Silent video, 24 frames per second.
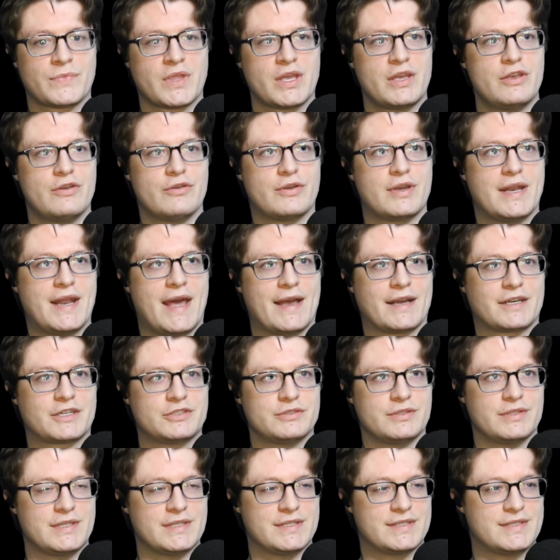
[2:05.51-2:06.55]
You can
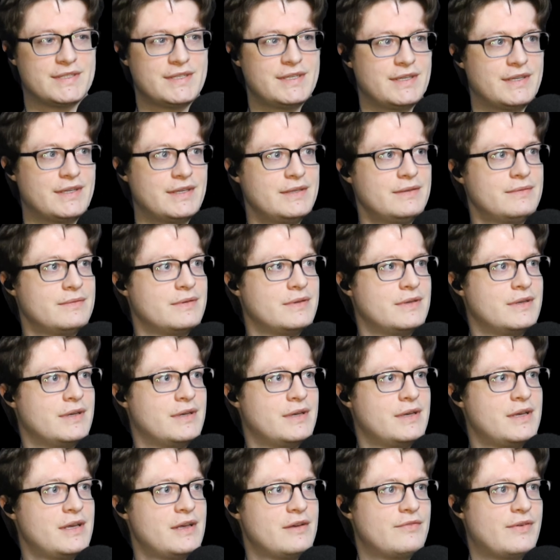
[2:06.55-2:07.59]
actually see,
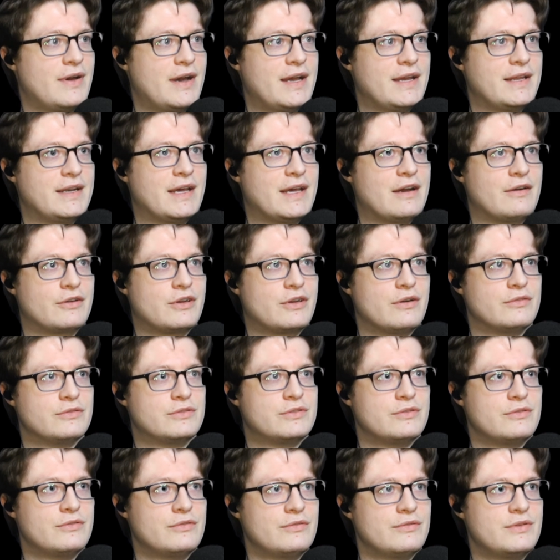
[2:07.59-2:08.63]
if I now go
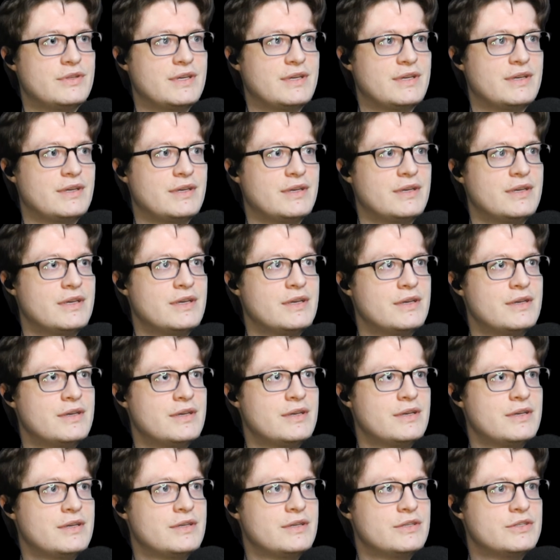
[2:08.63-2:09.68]
to the
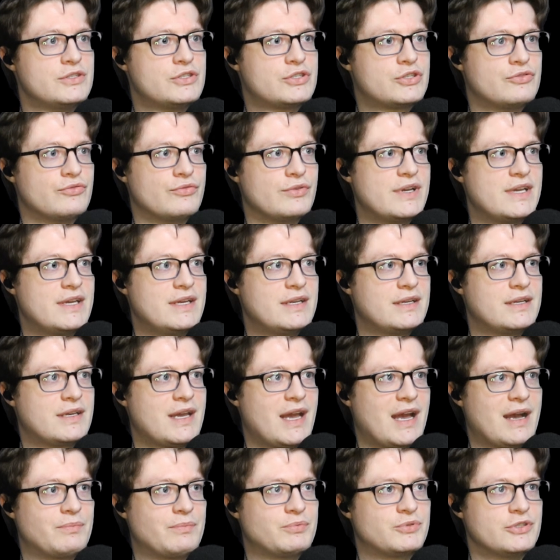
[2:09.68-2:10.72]
screen
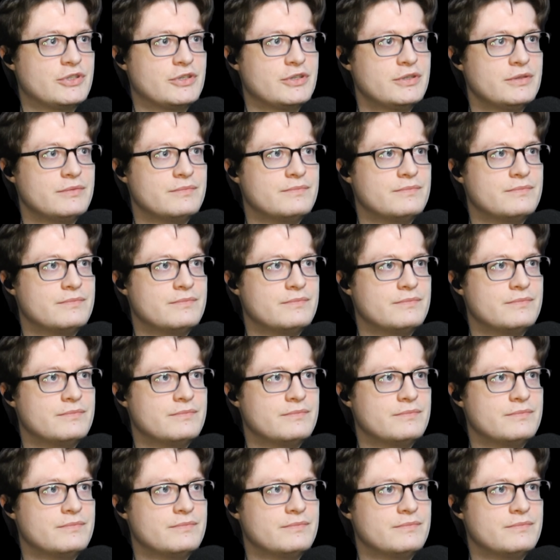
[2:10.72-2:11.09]
capture,